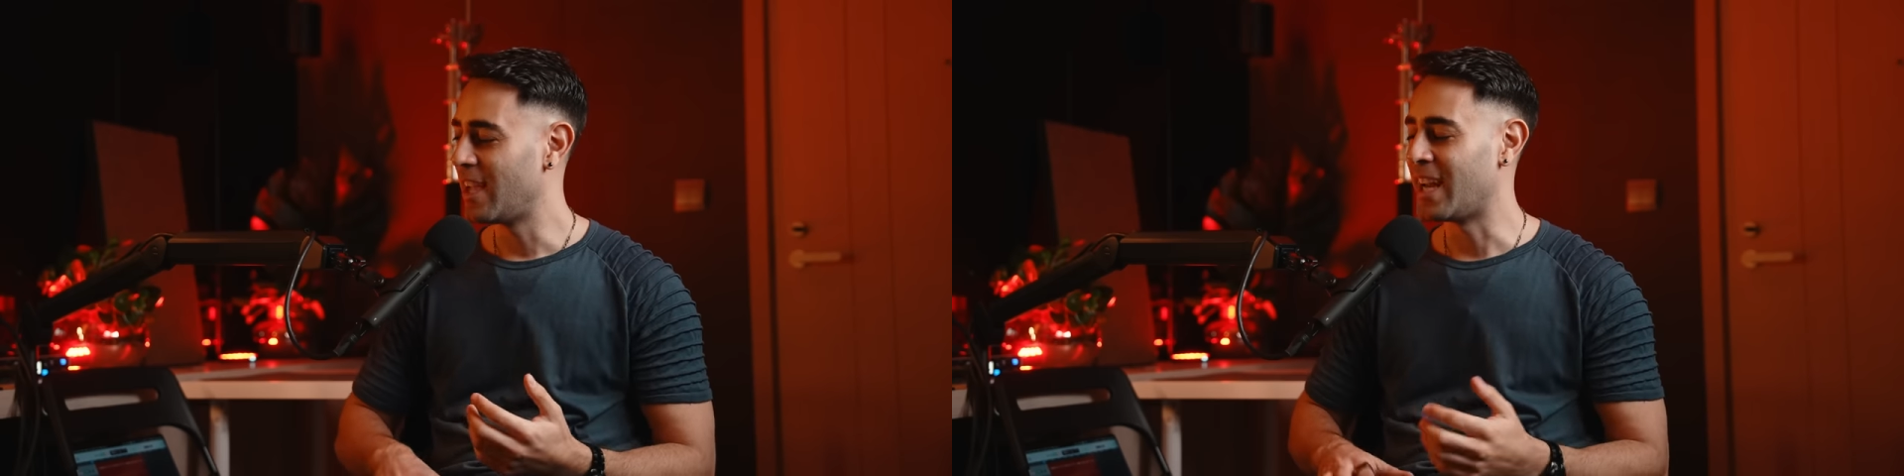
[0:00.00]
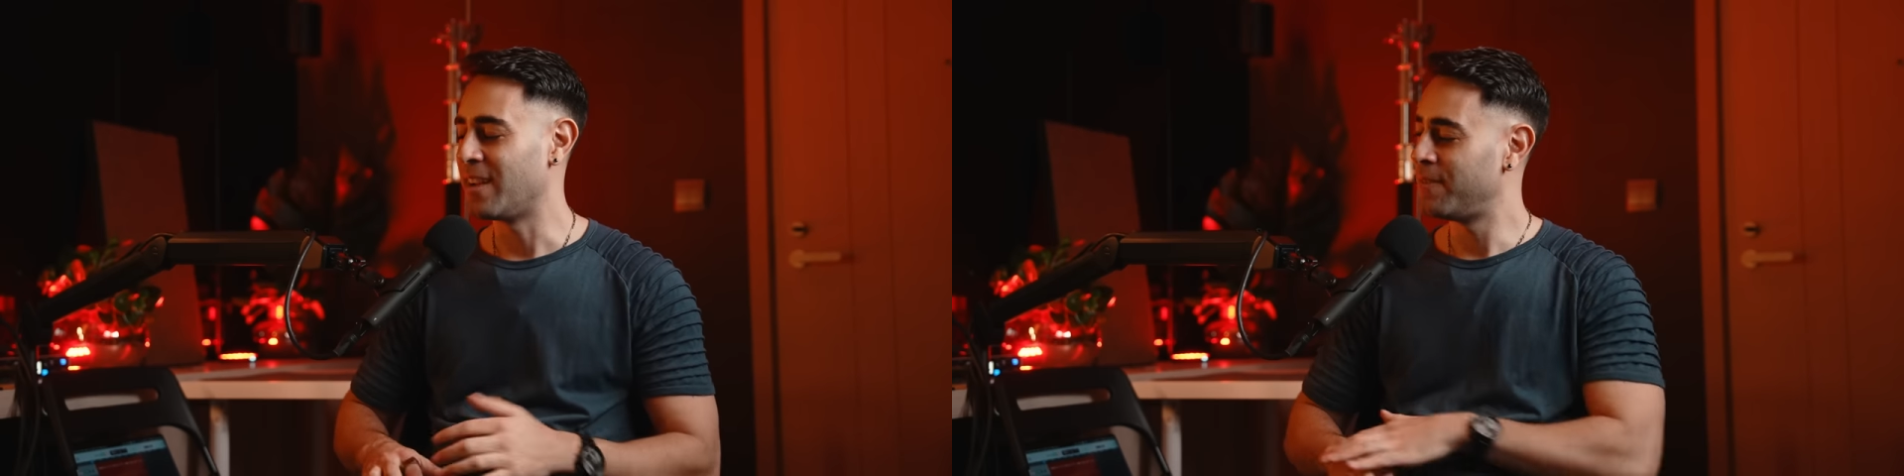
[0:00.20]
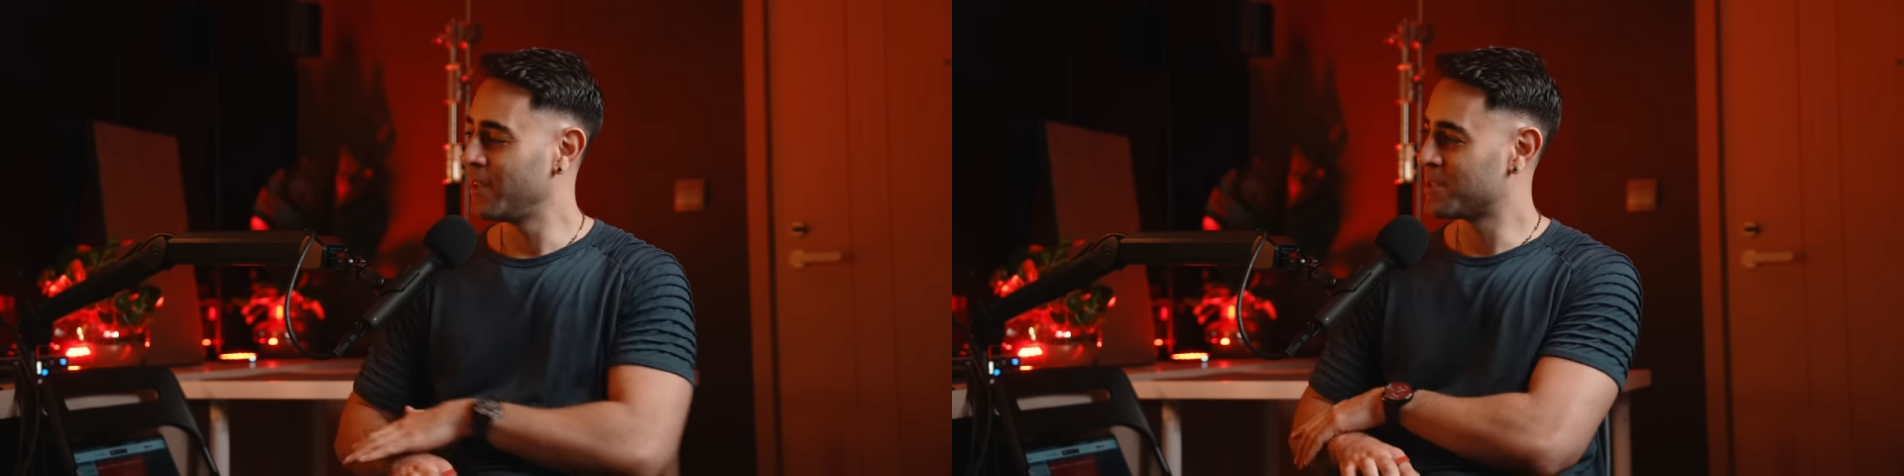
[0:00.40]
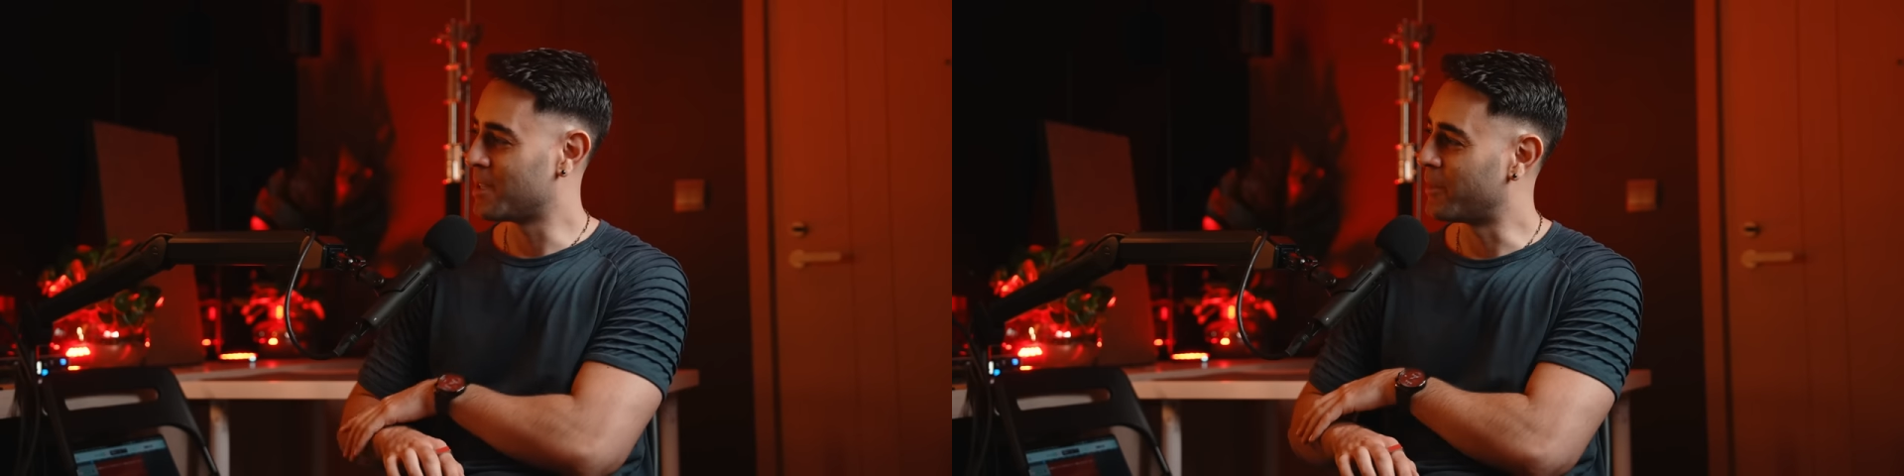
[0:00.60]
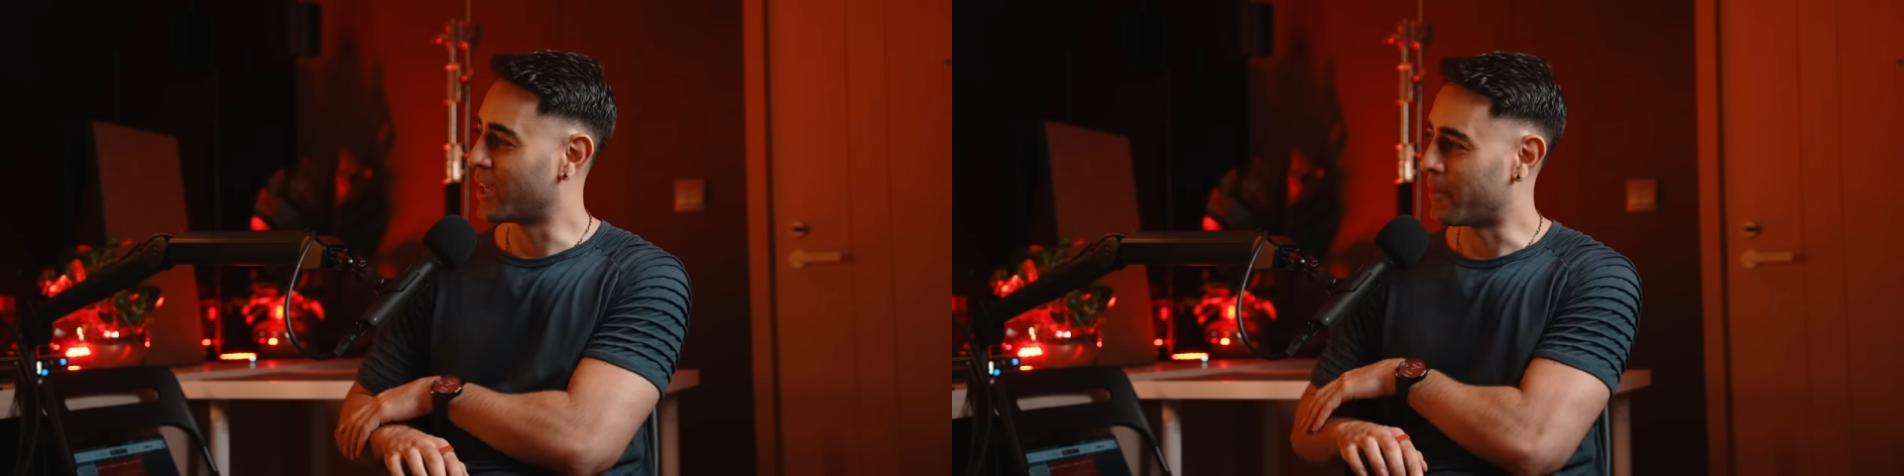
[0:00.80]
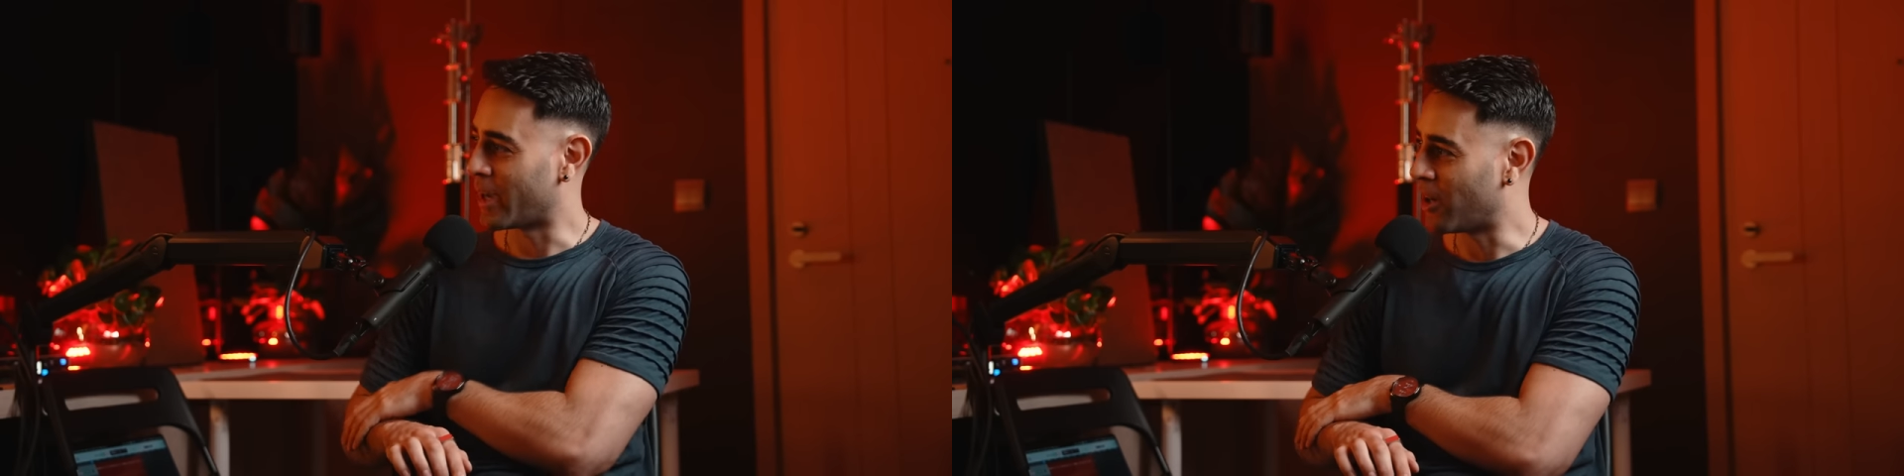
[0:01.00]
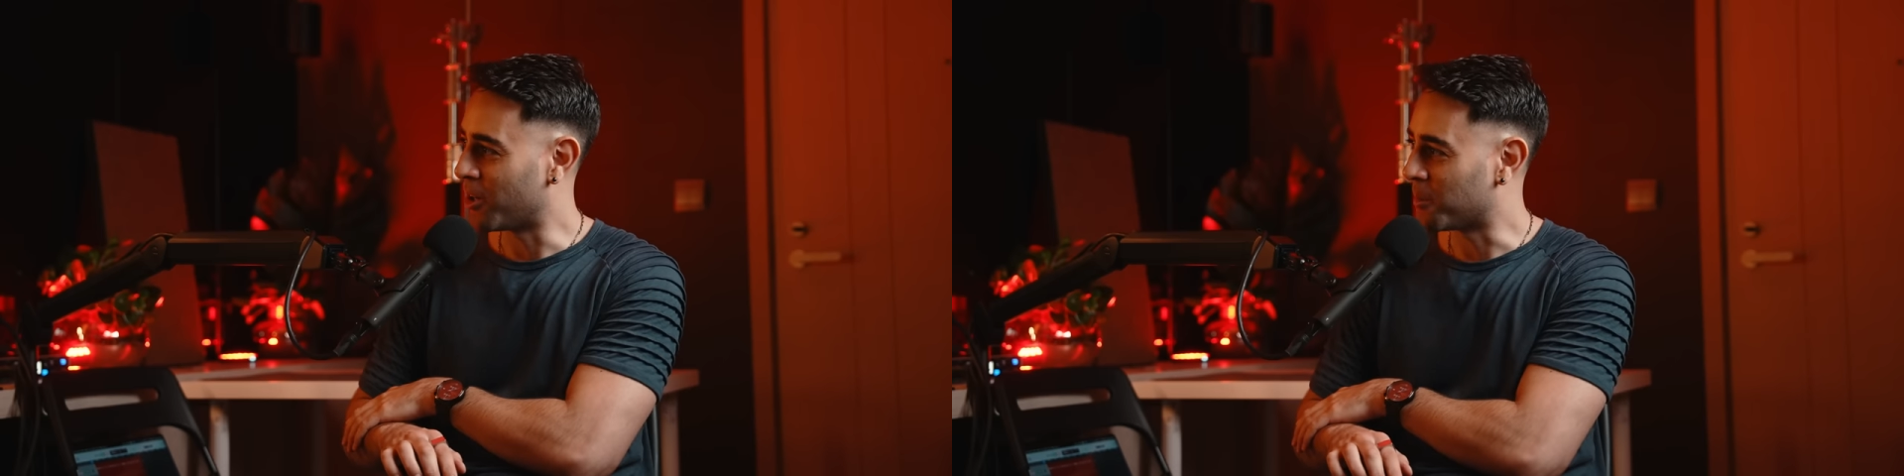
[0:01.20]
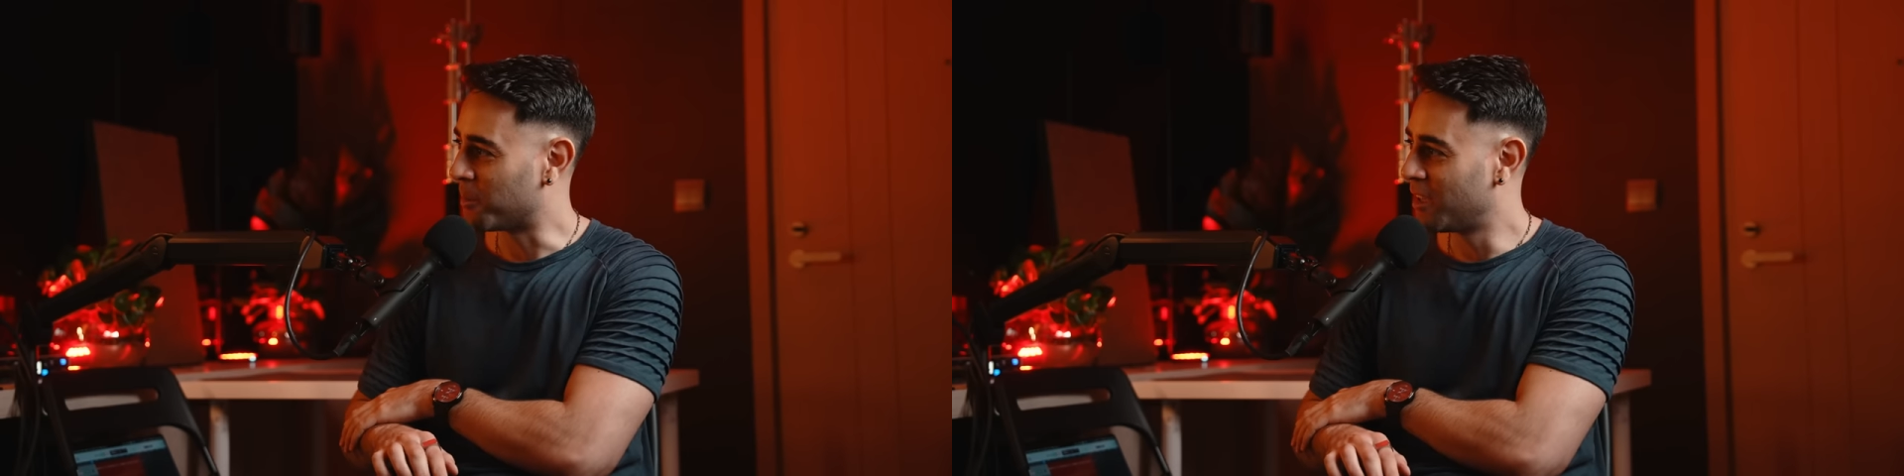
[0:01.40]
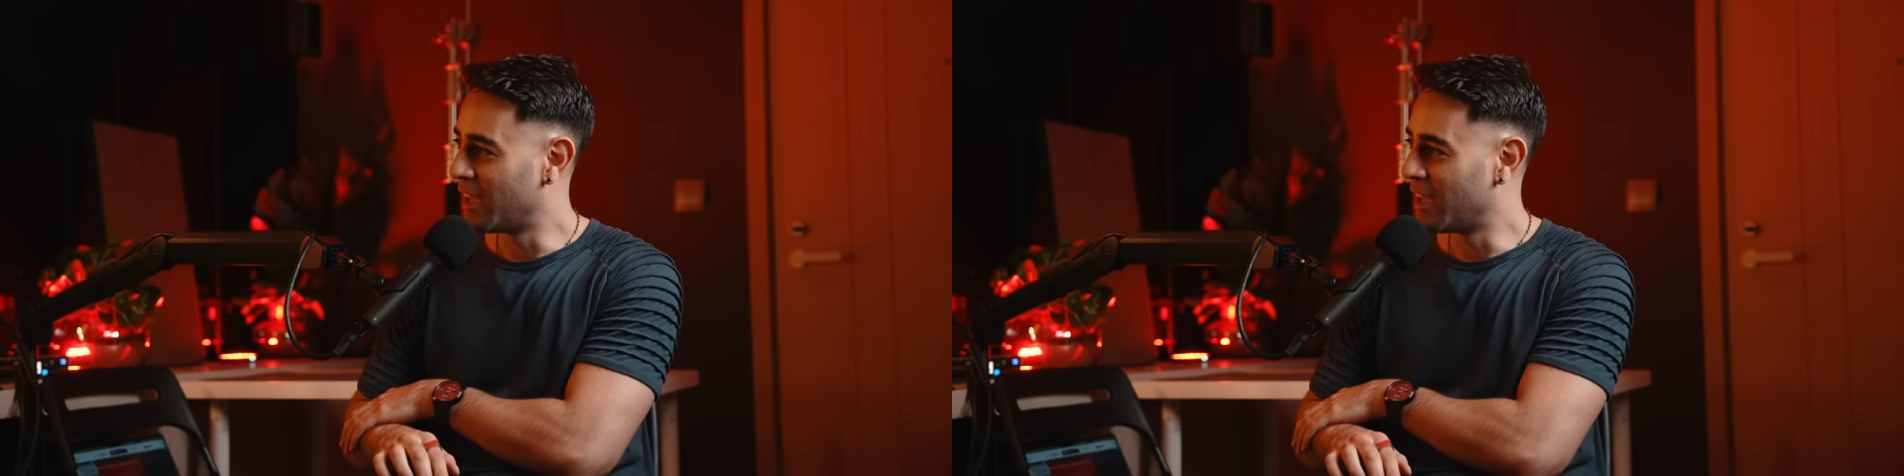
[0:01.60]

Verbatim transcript: and I feel something on my arm.